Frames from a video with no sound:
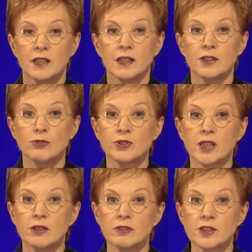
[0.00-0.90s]
Now, you
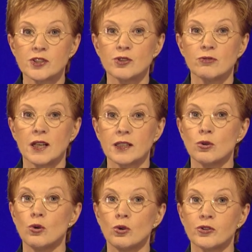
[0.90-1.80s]
told us you like
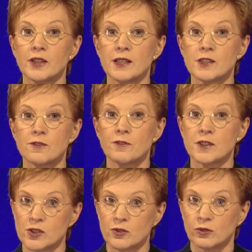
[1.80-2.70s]
all things
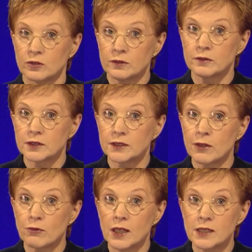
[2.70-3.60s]
physical. Is
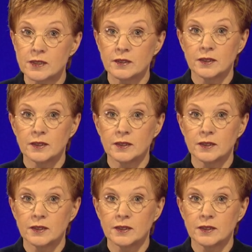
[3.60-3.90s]
that right?